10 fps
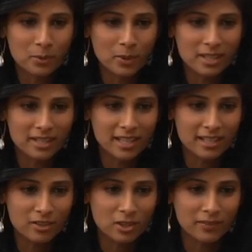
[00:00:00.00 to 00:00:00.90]
what
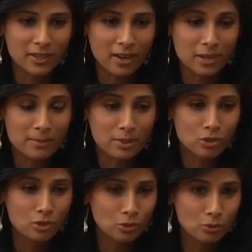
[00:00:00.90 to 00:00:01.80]
does a chief
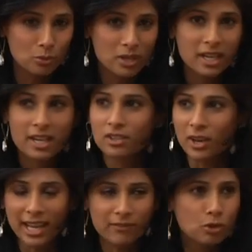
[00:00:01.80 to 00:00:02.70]
economist do,
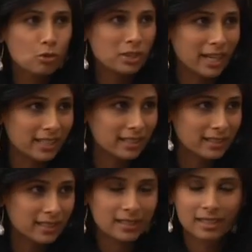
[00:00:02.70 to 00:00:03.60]
so I have two
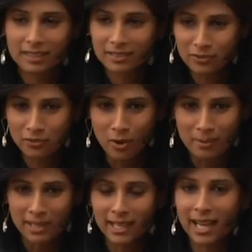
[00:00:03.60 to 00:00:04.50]
titles
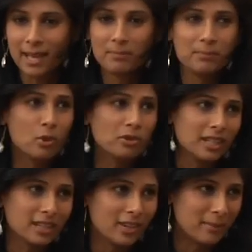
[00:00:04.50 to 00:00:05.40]
formally. I'm both
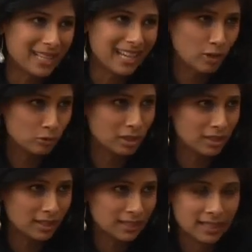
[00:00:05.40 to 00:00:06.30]
the economic
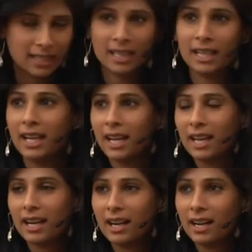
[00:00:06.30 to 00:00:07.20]
counselor
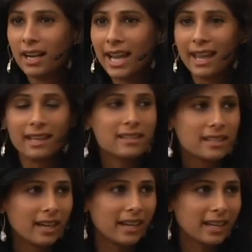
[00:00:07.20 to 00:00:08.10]

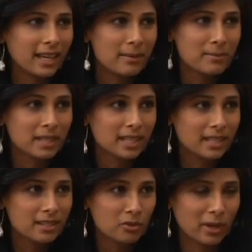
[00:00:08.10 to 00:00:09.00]
and I am
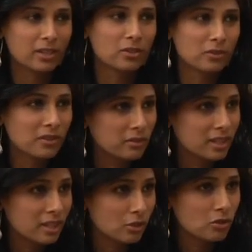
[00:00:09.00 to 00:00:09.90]
the director of the
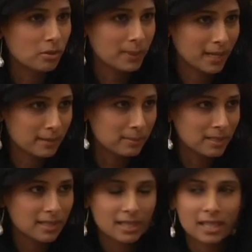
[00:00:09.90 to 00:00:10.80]
research
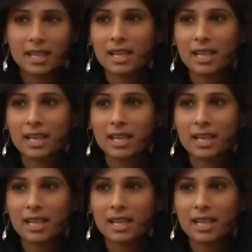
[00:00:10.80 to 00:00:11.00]
department,